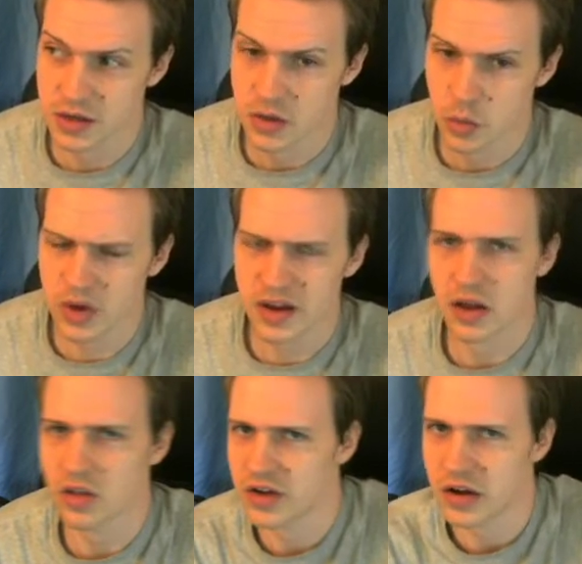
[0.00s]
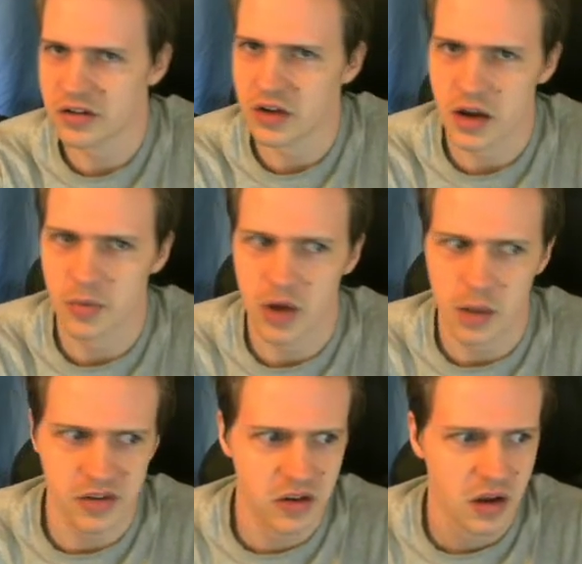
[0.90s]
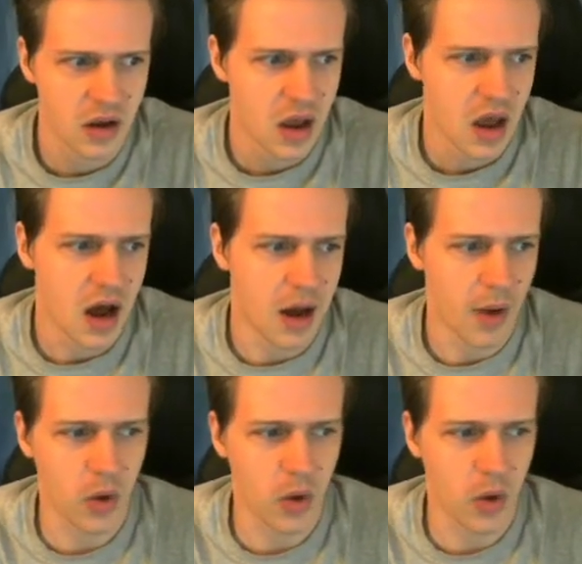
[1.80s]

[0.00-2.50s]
One day I'll learn how to talk, I promise. I